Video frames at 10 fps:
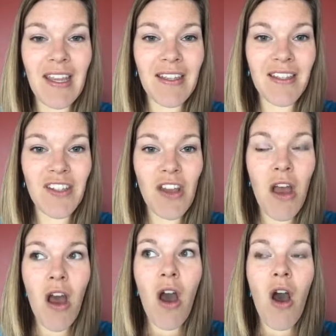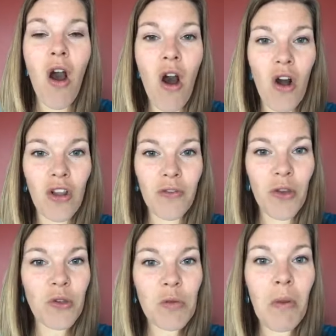is all of
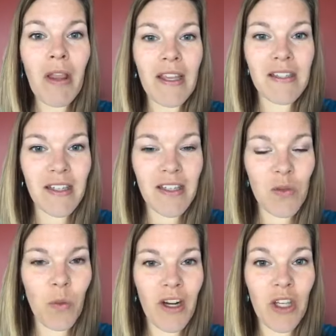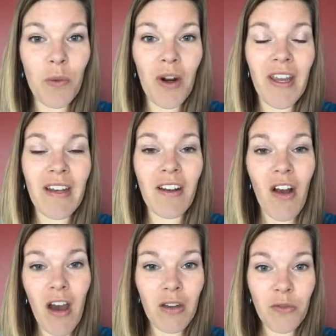those places where you are in
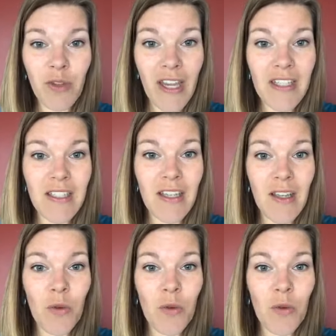conflict